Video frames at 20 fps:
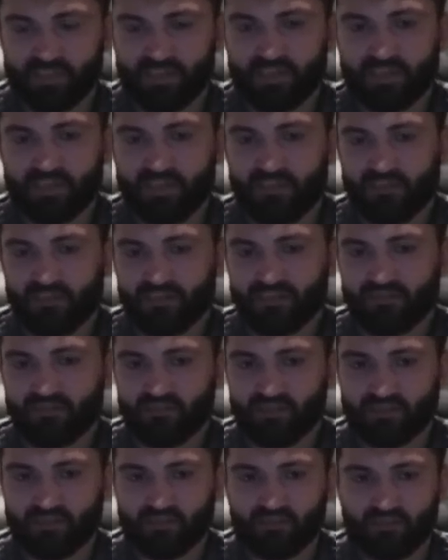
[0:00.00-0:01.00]
I did
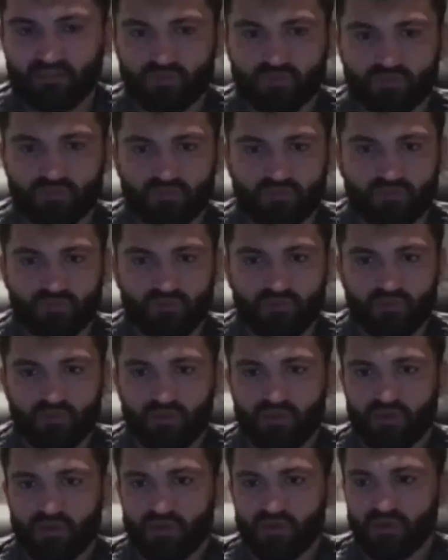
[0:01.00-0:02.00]
everything that I supposed
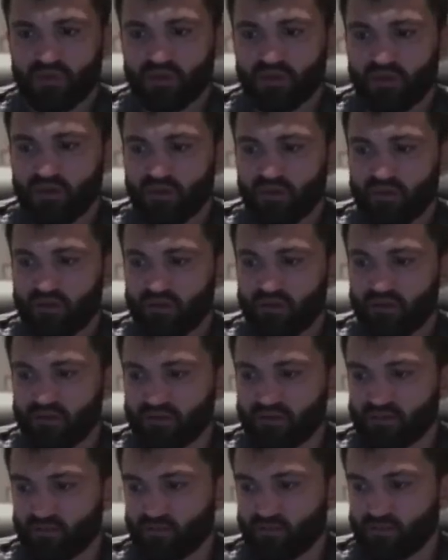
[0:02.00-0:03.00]

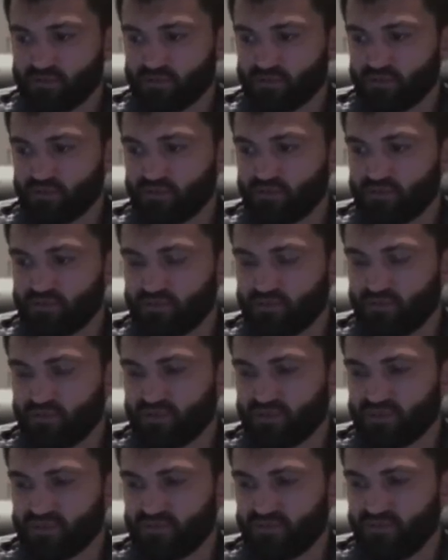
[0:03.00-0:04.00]
to do
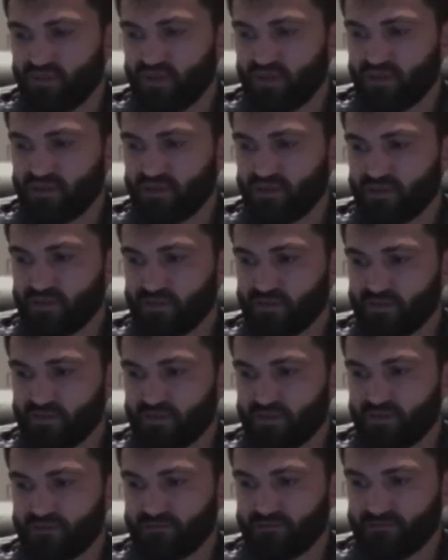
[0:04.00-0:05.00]
during the fight, and
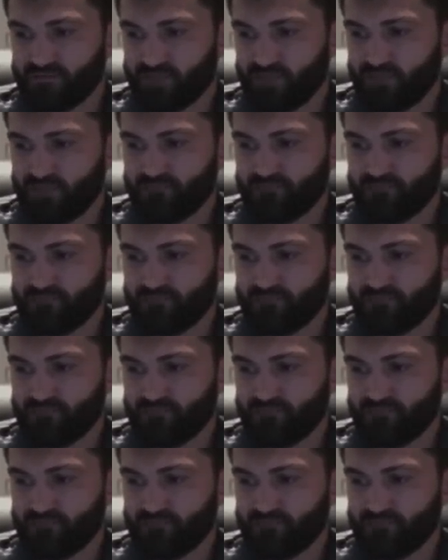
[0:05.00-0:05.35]
yeah.